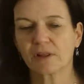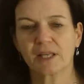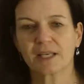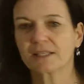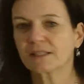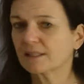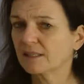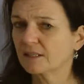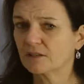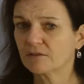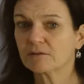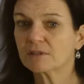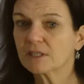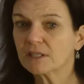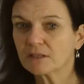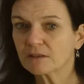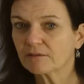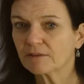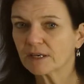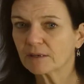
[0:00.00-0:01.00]
less than you
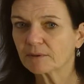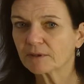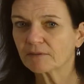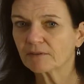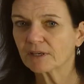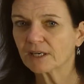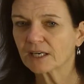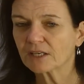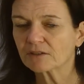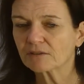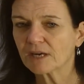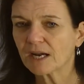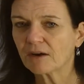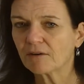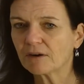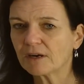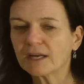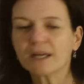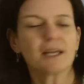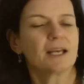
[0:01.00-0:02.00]
seeing your family for an extra
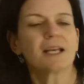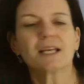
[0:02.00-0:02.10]
hour.